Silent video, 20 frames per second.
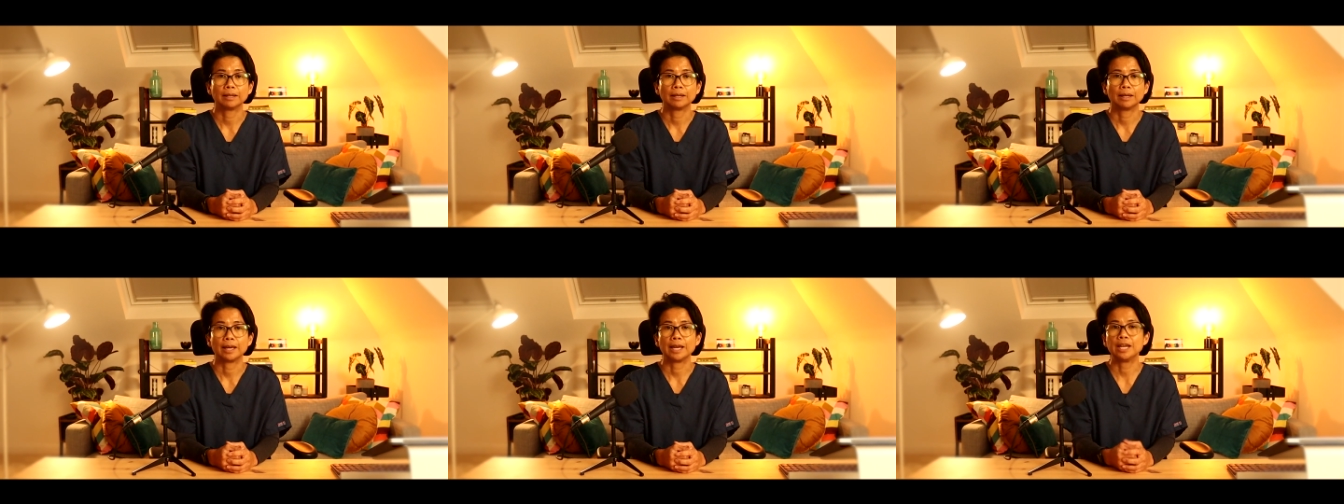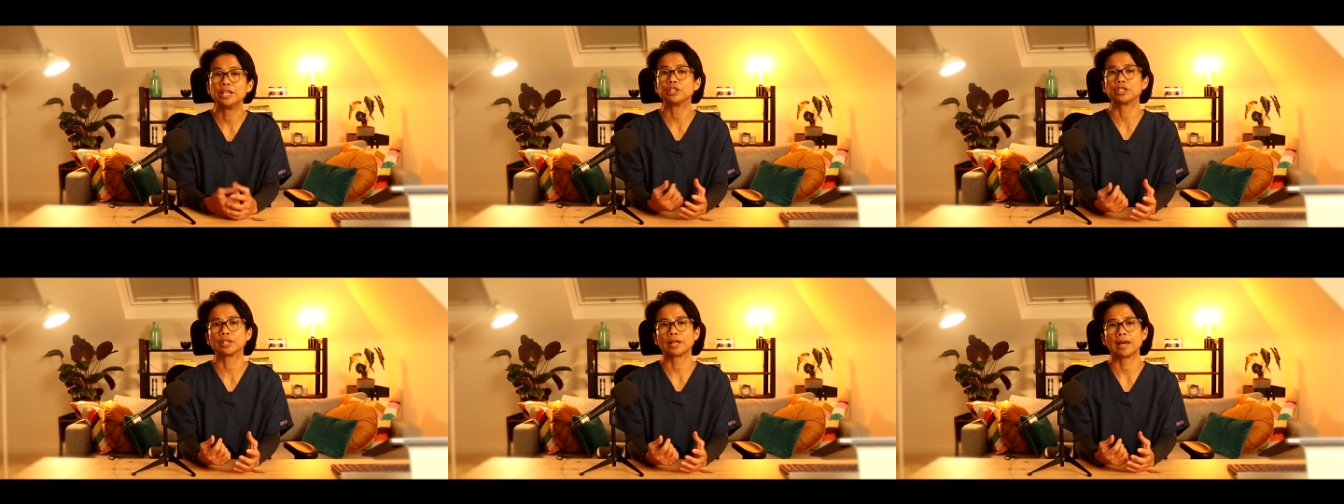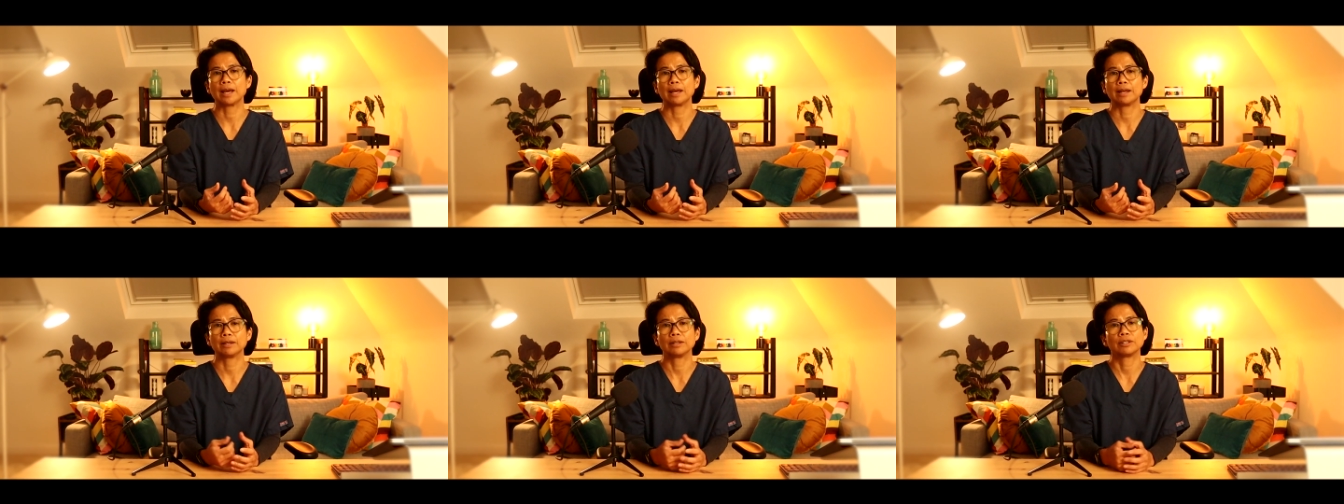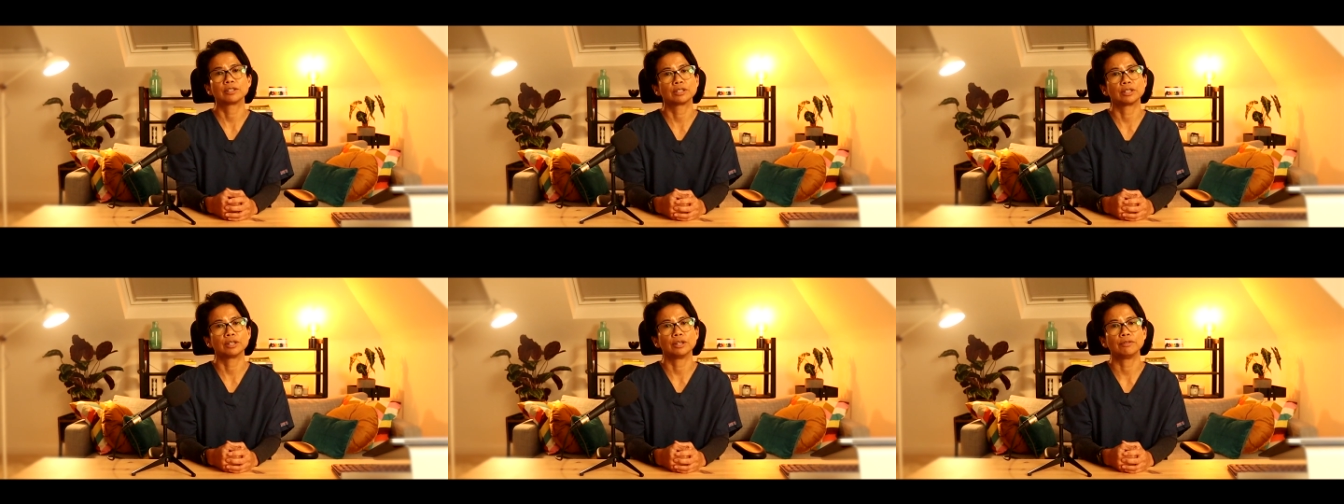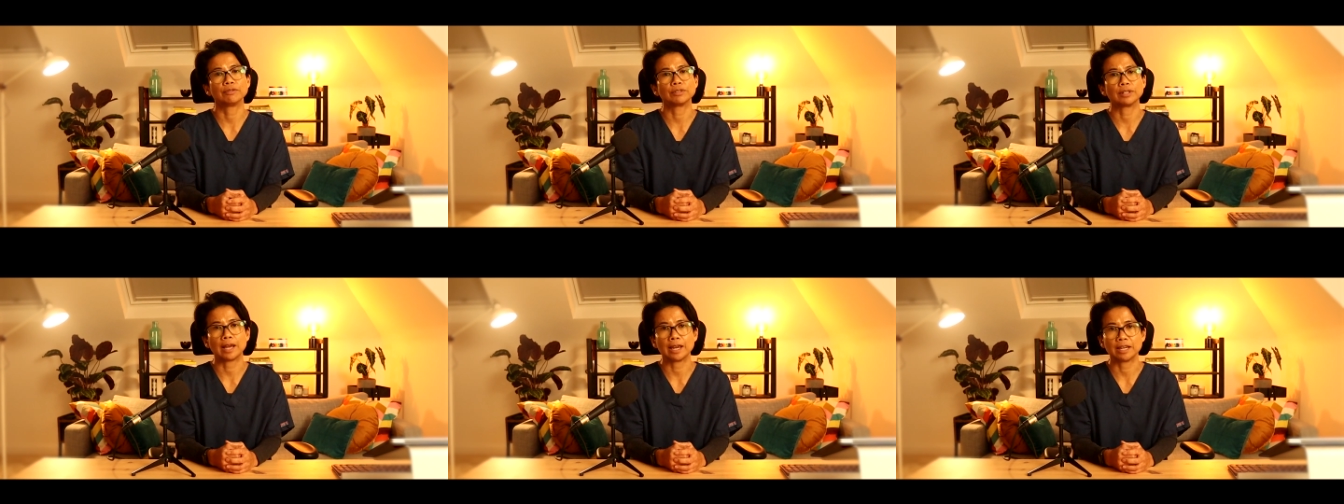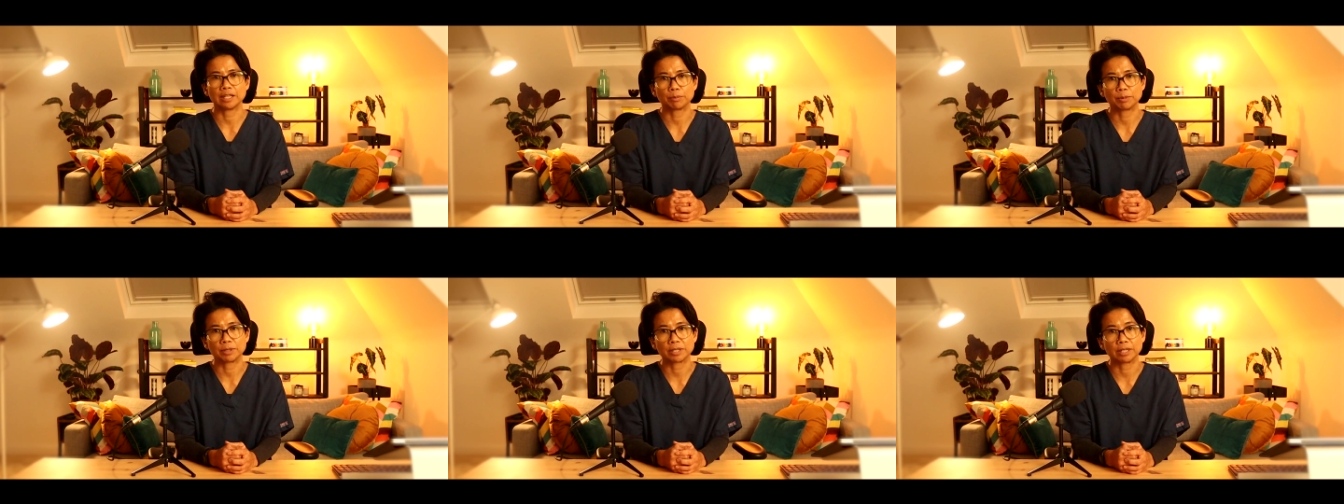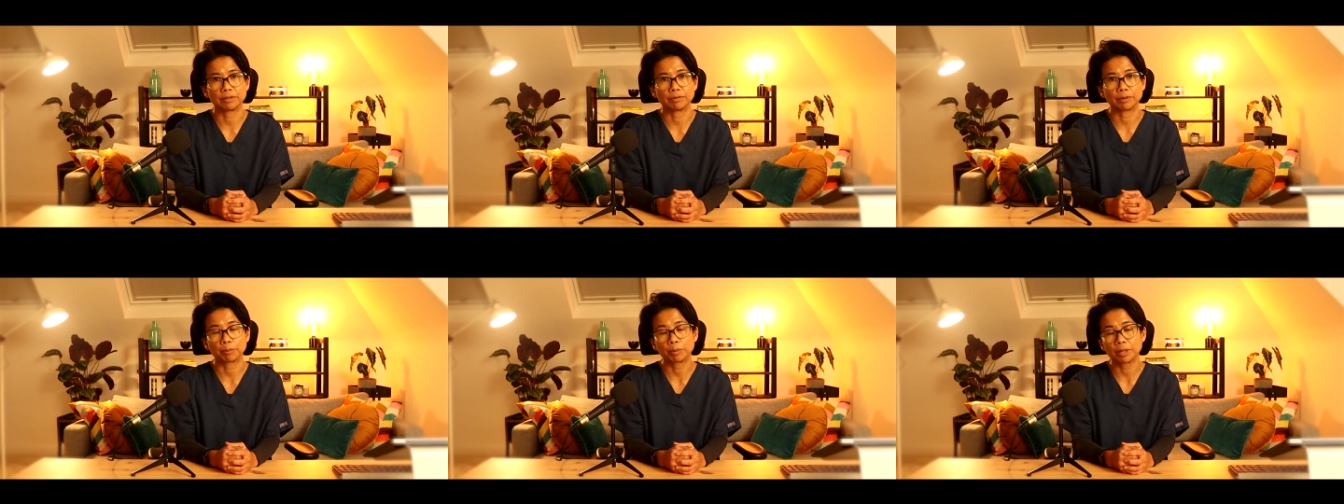Each scan serves a
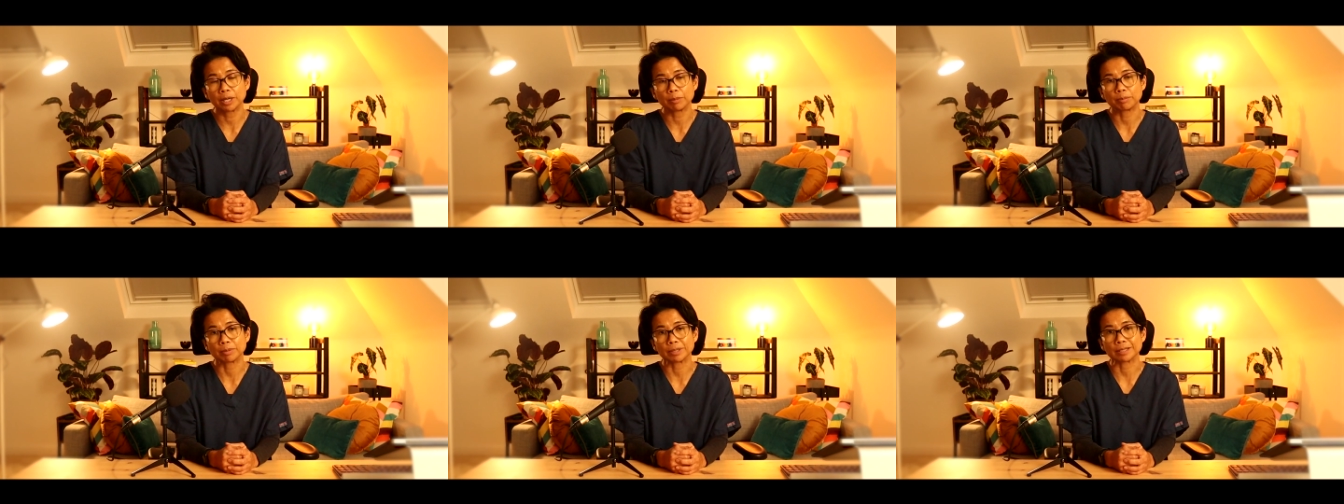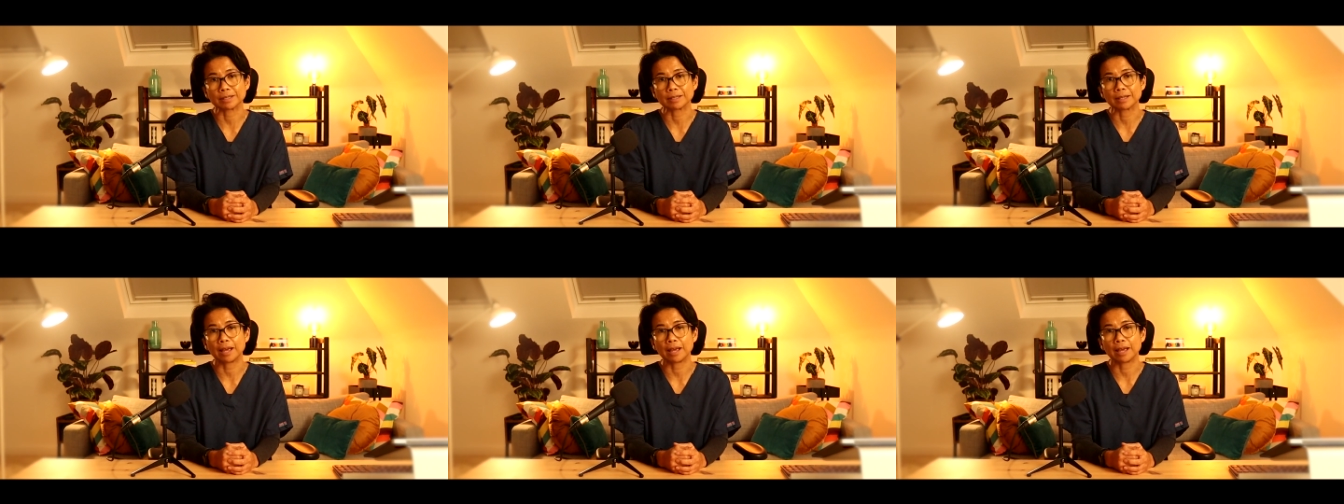specific purpose,